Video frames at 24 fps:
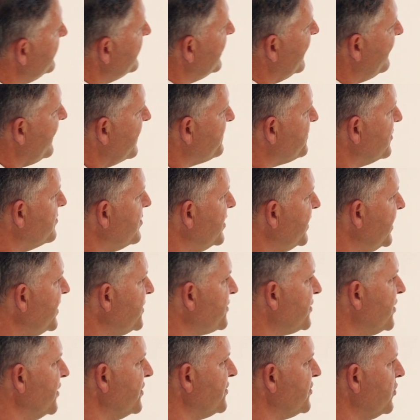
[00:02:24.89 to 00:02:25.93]
And that's a
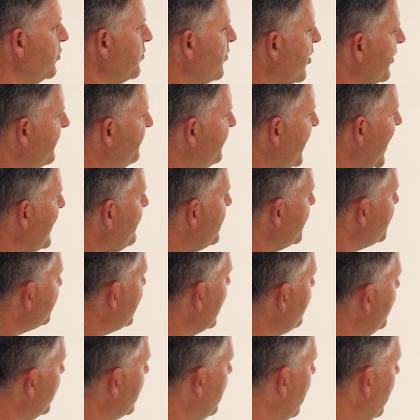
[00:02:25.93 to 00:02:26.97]
meniscus, or more fibrous type of